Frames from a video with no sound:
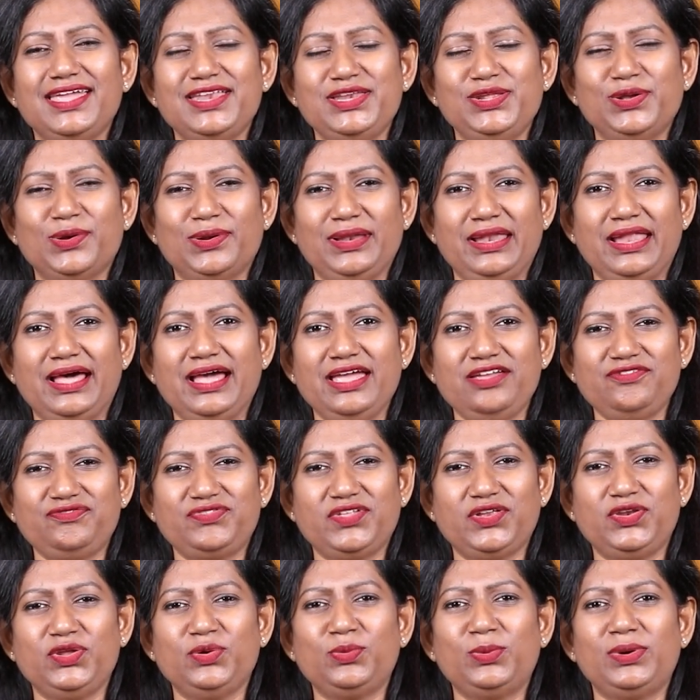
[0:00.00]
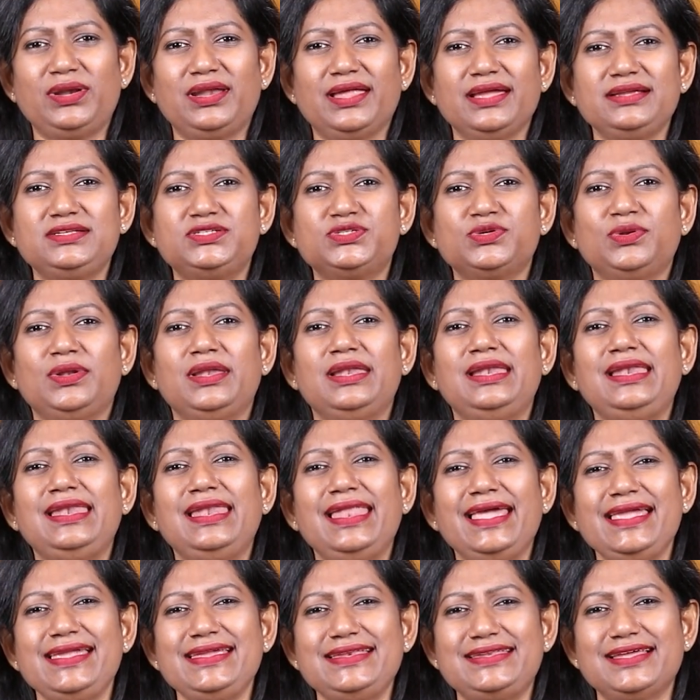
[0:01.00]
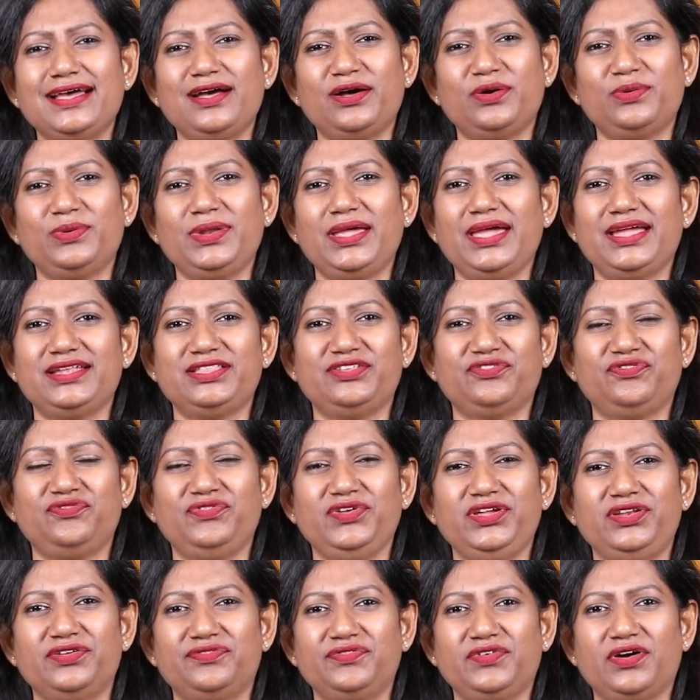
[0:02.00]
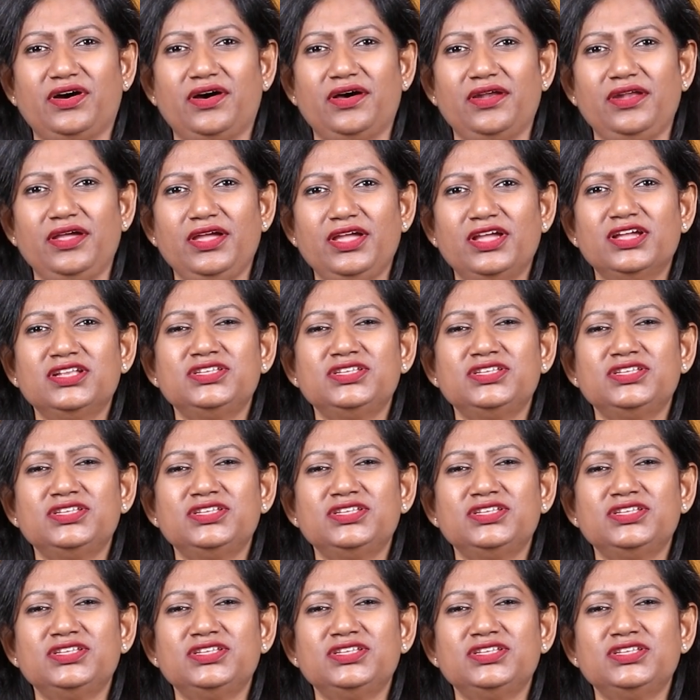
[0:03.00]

in your life that you would like to lay down at the feet of God?